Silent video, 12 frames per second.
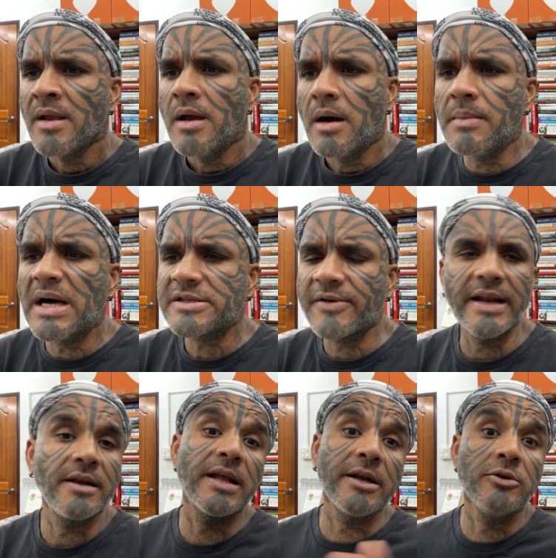A mass
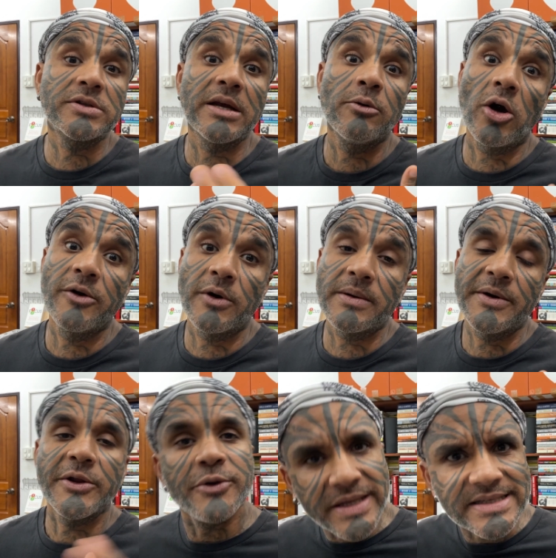firing. Then you'll say, Loy, what
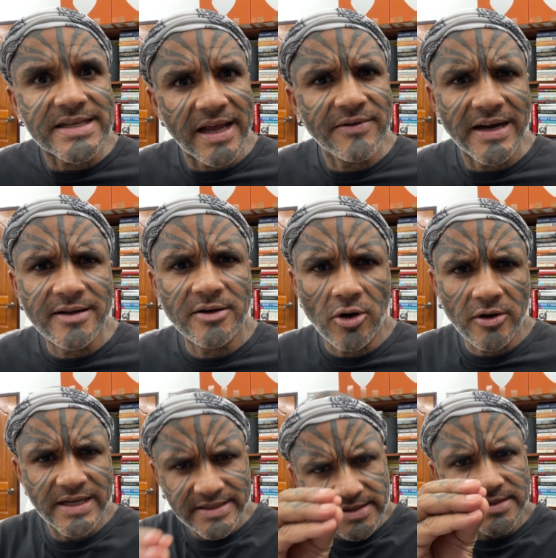about you? Yes, I've led an
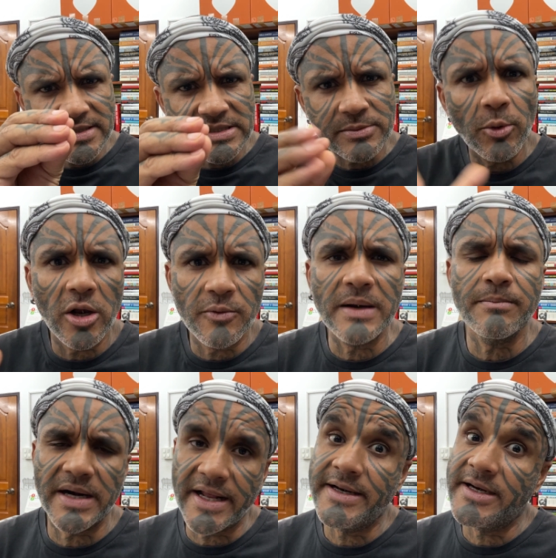organization, small one,
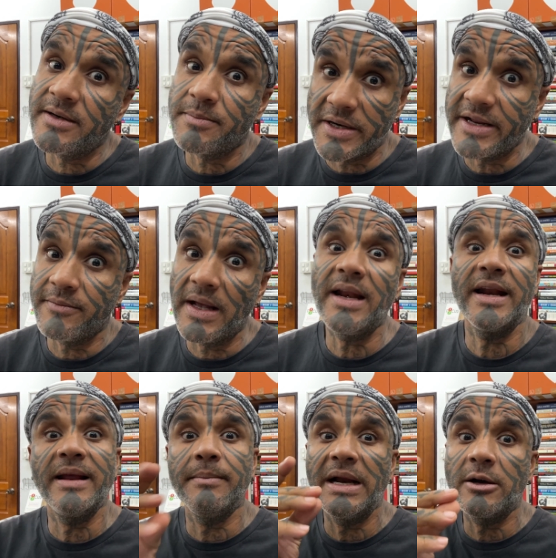but I did it pretty well
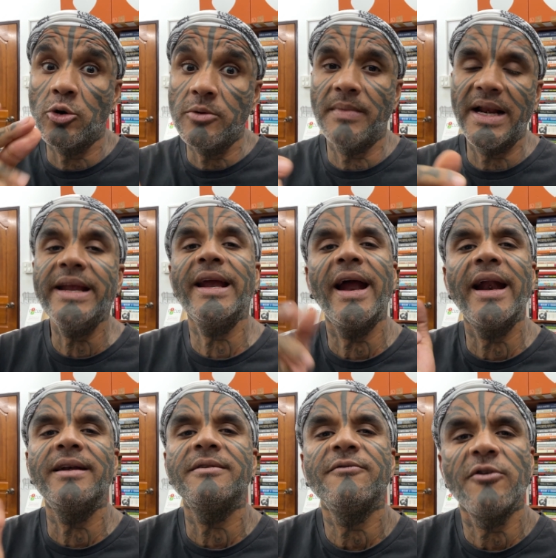and I made good money
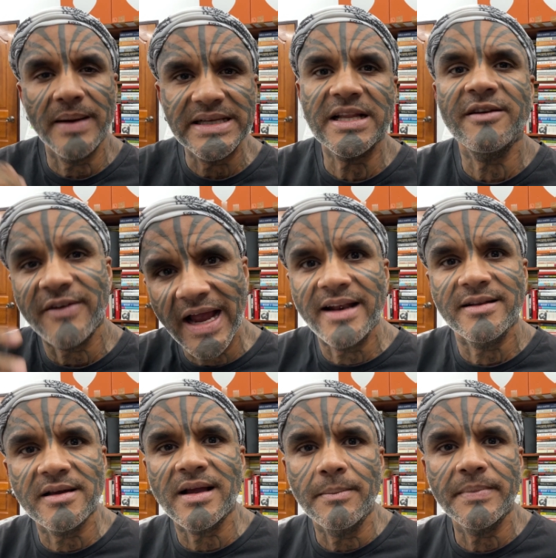and for myself and
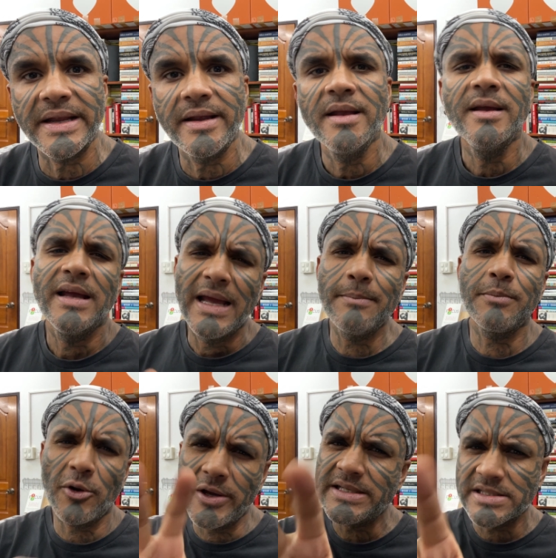the company.
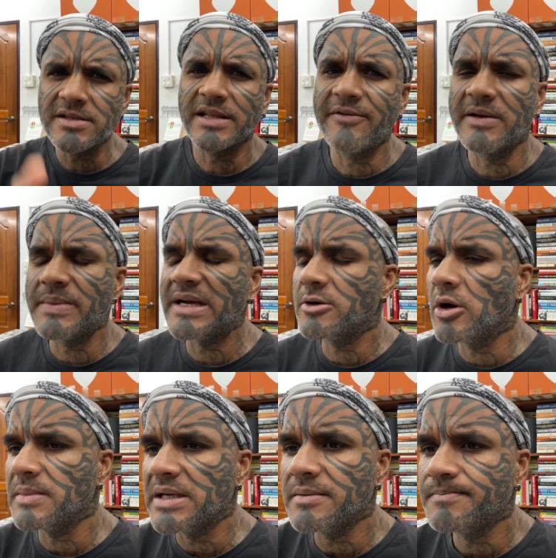Employees, they were paid normal.